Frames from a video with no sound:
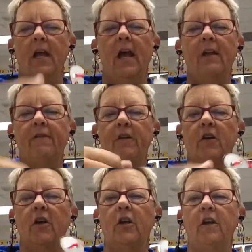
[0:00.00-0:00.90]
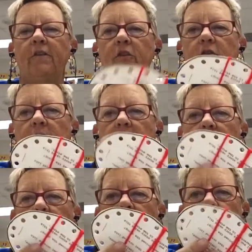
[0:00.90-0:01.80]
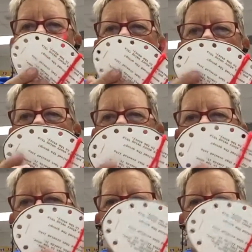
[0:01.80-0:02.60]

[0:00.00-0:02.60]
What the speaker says: And if you do a little and then lace it, you